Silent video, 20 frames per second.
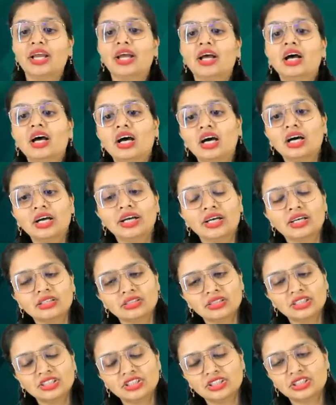
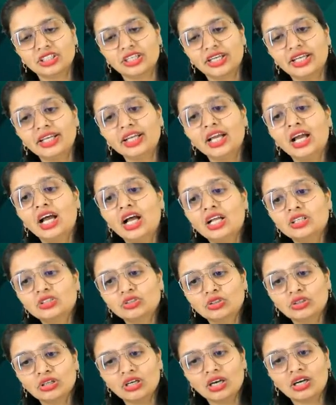engineering.
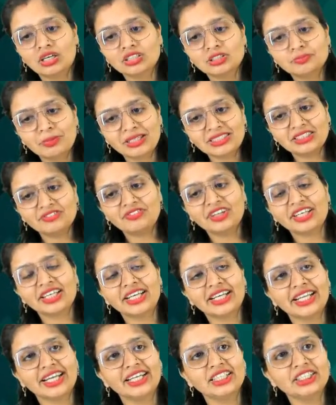So, specific
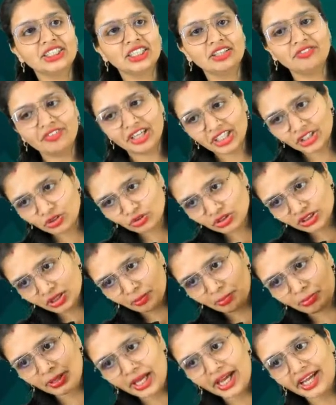retention, when you
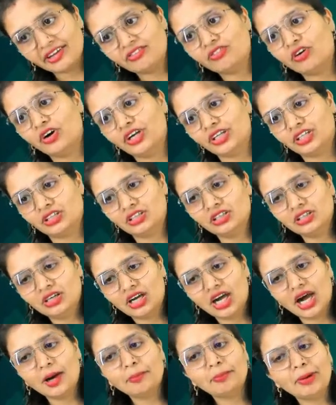supply water,
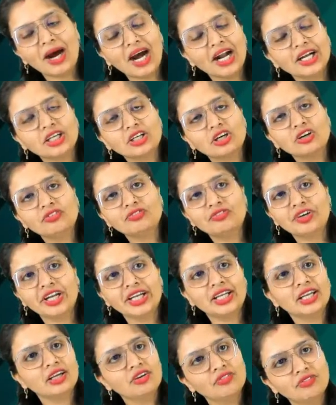a part of it
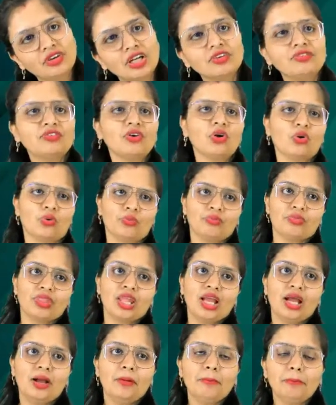will flow,
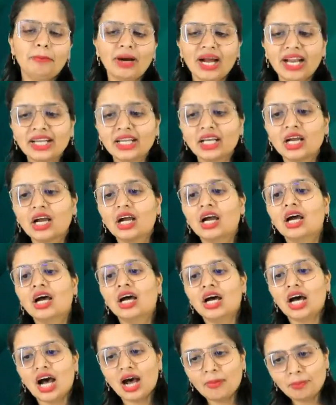but
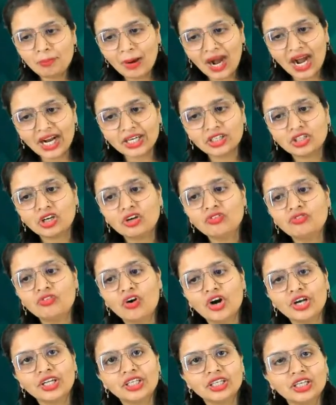a part of
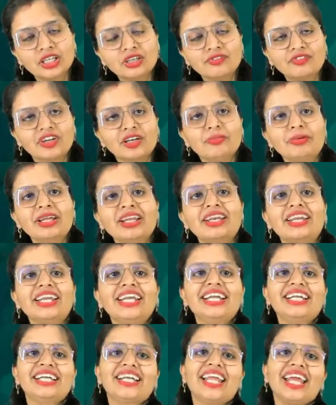water will be
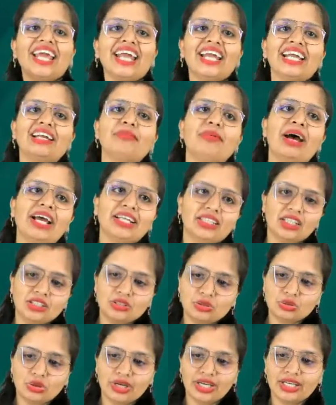retained by the
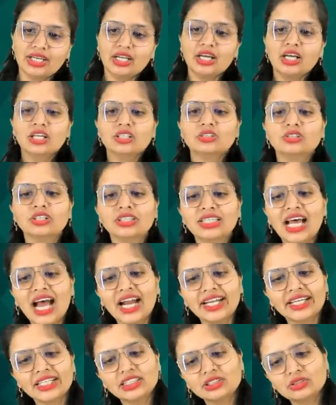soil. So, that
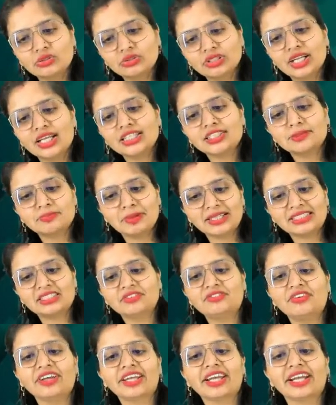is known as
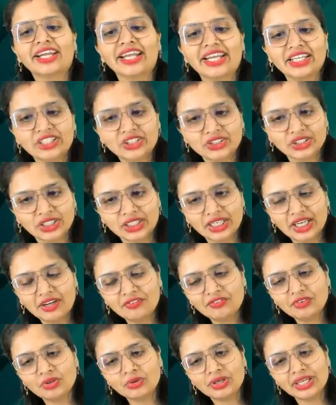specific retention. If
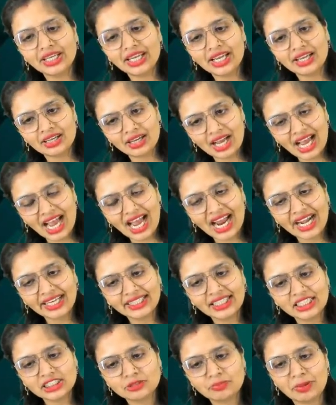you add
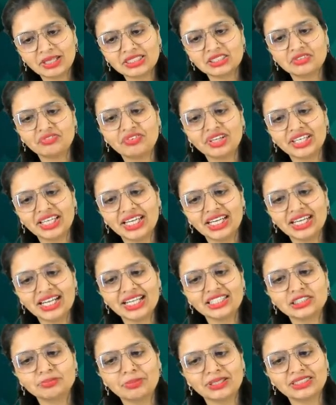the specific yield
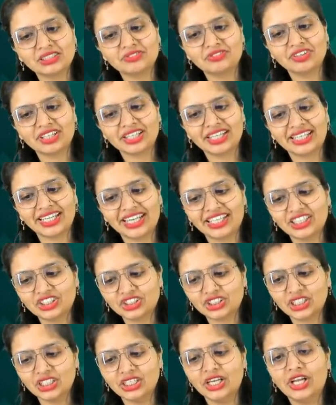and specific
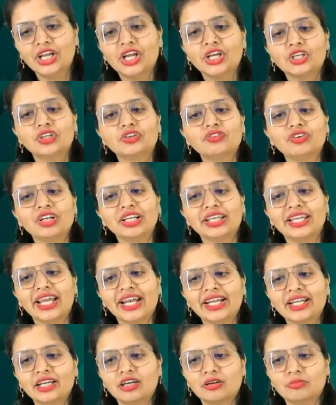retention, you will
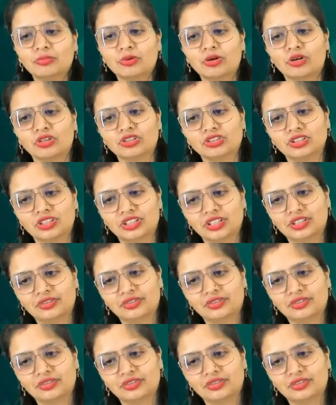get porosity.